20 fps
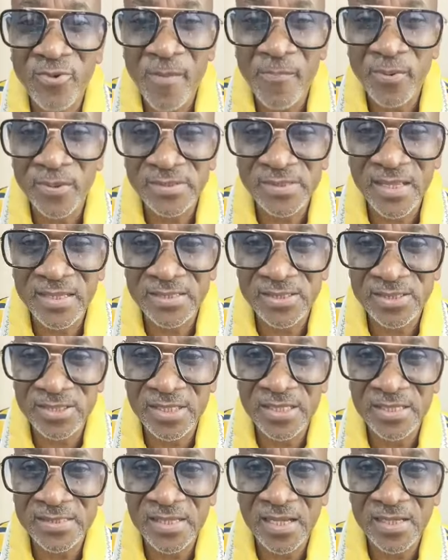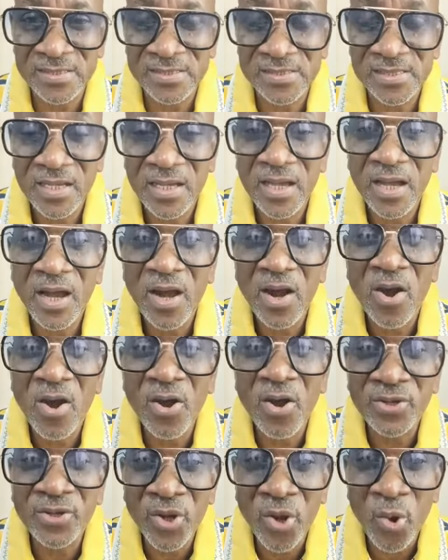represents Jesus
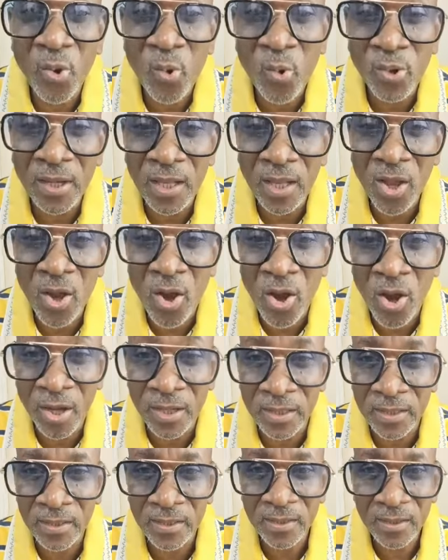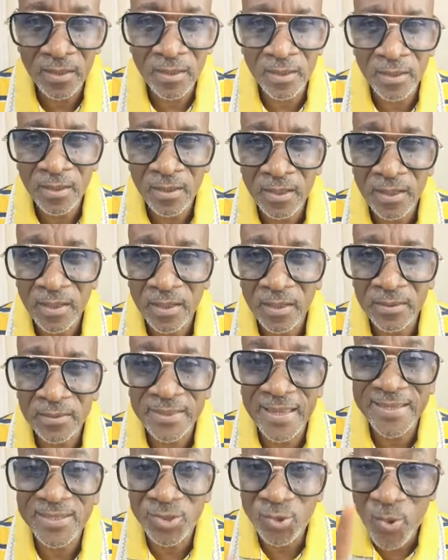on your own lawn
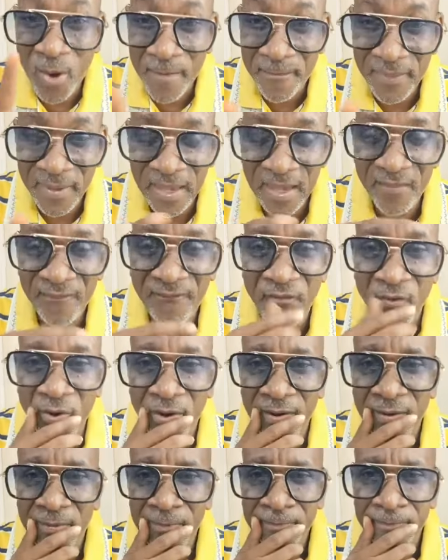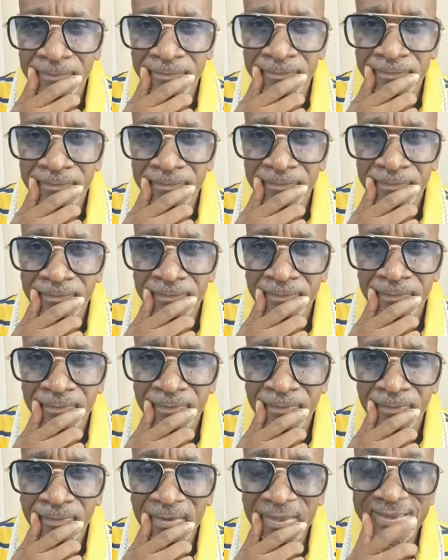that you are paying for?
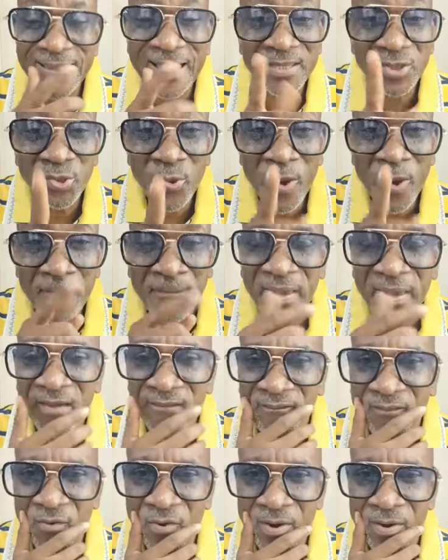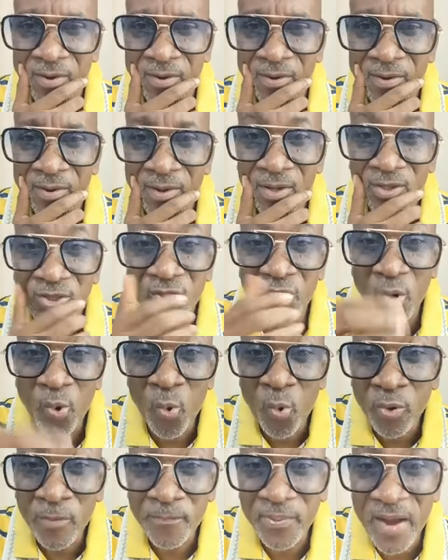That you are paying for. Your
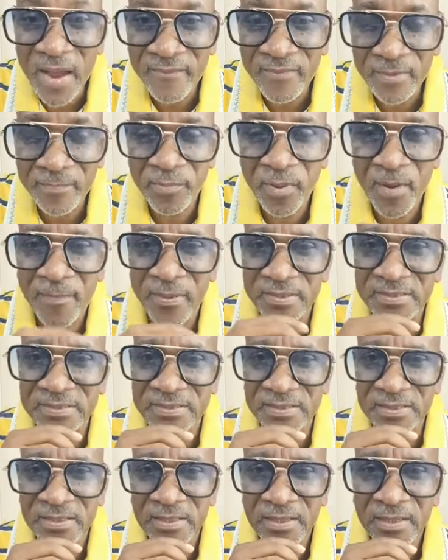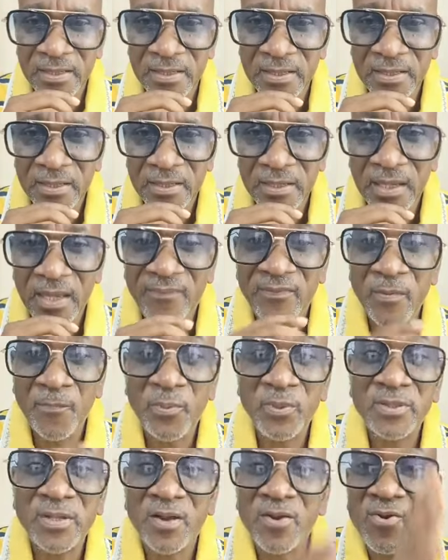own private property if you
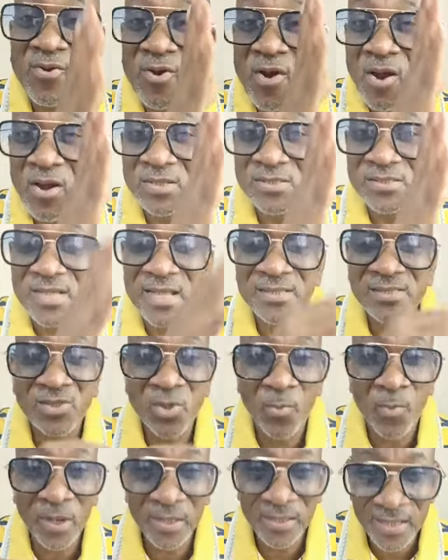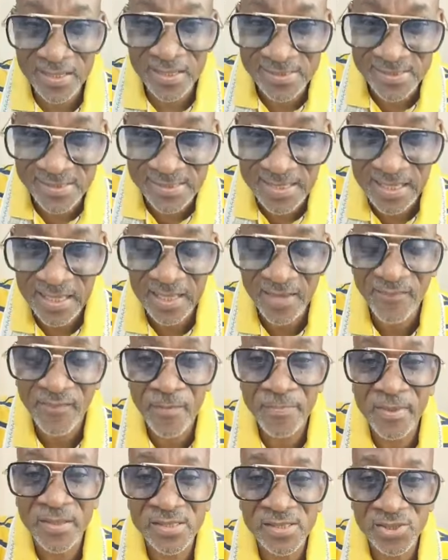put a cross and someone can see it
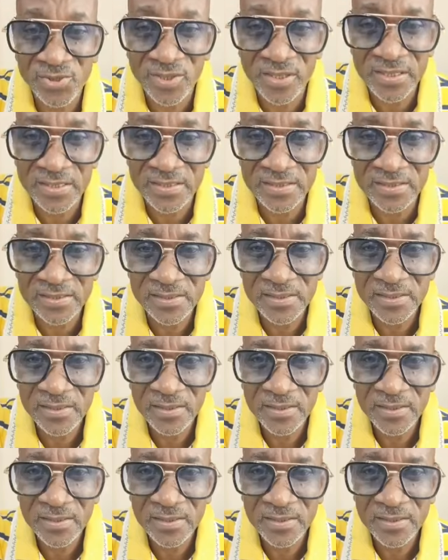from the street,